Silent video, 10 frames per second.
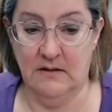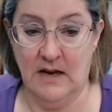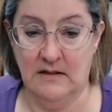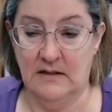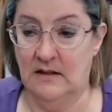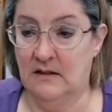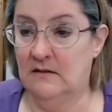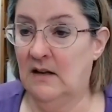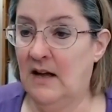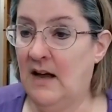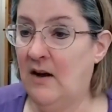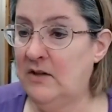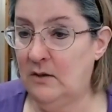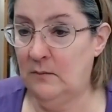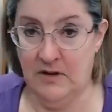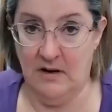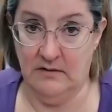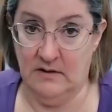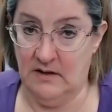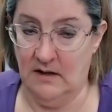Castile, how do you
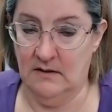pronounce that?